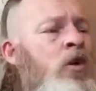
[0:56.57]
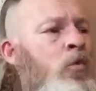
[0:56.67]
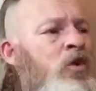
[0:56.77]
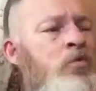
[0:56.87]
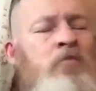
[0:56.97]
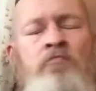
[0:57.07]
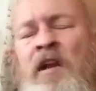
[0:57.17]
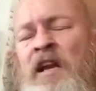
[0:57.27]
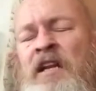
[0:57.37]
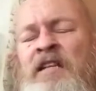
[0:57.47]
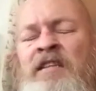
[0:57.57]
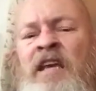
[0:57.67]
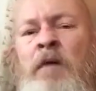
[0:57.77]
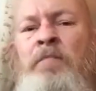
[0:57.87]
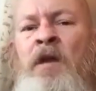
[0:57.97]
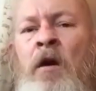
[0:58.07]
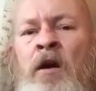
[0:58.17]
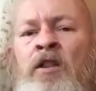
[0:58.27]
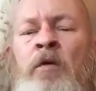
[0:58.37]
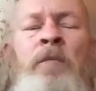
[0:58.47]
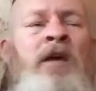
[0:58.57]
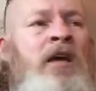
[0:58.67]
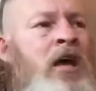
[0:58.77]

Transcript: which we really need to get behind them,